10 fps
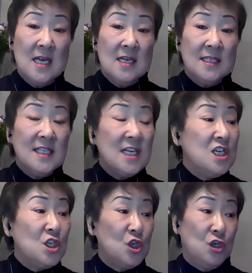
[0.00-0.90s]

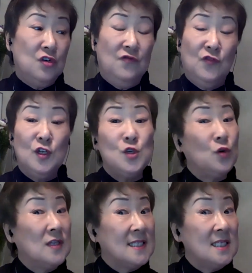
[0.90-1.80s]
signature
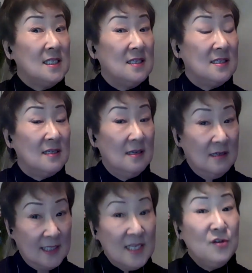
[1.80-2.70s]
virtual assistant,
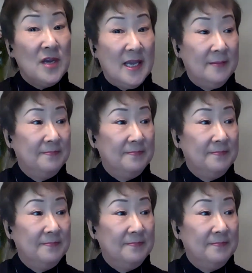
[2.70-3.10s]
Siri.